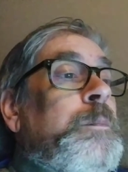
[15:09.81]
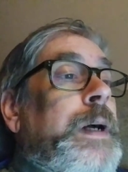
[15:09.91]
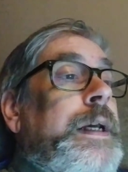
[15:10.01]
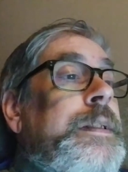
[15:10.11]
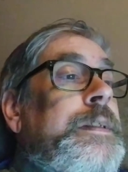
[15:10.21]

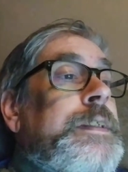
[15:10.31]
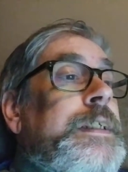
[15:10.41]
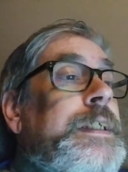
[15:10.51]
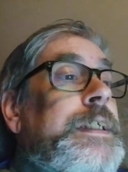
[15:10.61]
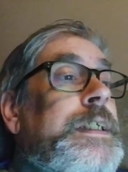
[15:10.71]
But
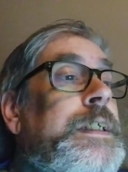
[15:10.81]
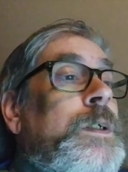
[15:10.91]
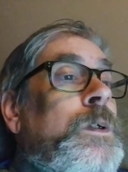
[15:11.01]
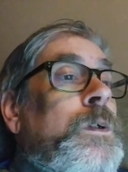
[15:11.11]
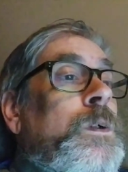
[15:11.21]

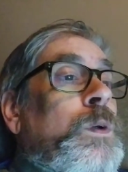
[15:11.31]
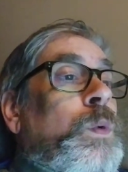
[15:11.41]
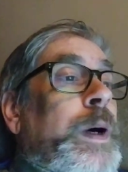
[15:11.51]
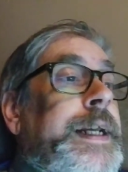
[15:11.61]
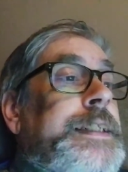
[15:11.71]

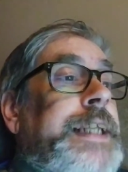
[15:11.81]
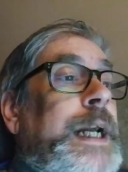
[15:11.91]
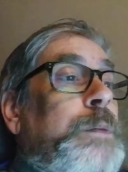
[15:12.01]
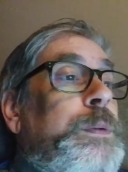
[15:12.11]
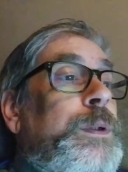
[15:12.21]
one
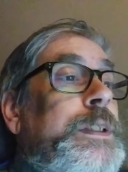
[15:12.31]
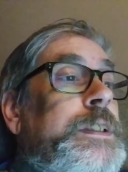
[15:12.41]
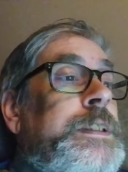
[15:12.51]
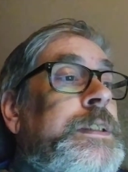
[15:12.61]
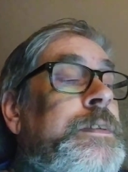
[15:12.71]
example
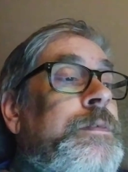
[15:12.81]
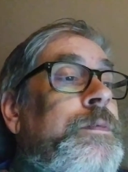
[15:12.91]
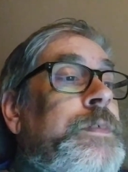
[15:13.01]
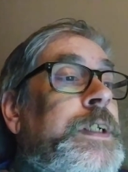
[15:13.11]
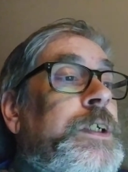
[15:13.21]
is
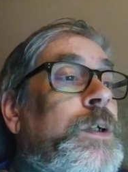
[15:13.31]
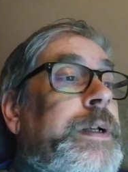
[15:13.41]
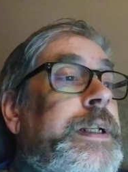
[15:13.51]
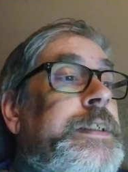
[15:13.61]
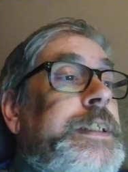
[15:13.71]
they're
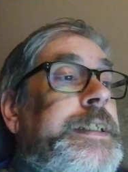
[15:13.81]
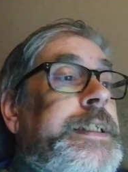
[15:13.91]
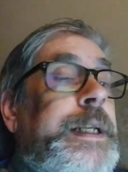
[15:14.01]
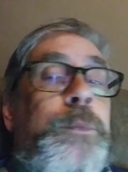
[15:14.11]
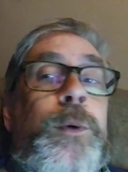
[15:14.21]
going into
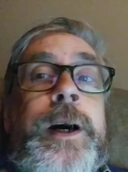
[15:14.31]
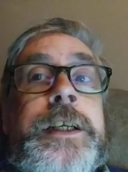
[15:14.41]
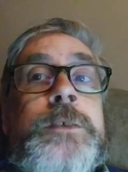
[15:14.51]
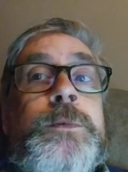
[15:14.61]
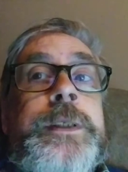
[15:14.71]
deep
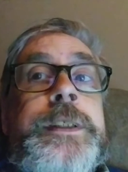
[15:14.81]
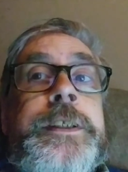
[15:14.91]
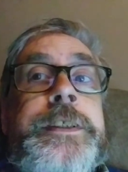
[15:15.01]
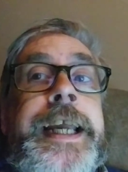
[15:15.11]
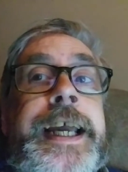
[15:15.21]
water with
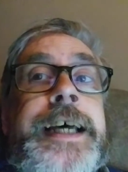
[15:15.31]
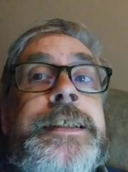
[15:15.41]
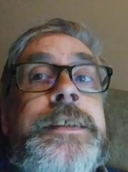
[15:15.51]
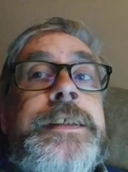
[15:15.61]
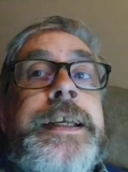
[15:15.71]
their
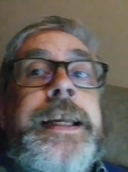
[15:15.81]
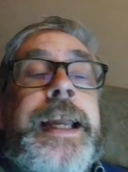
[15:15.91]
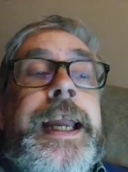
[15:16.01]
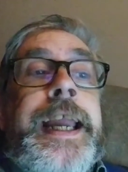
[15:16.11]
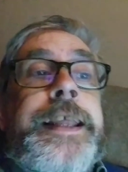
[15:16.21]
dad,
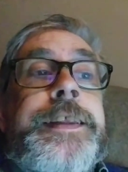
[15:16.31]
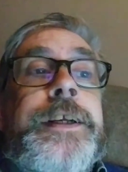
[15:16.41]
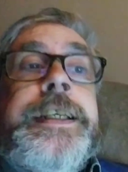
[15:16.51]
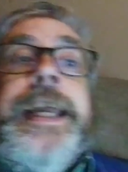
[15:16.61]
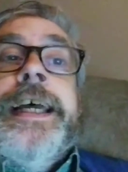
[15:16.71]
and
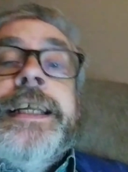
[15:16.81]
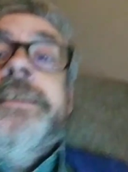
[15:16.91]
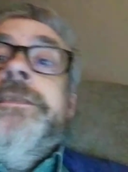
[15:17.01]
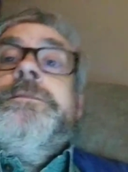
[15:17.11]
their dad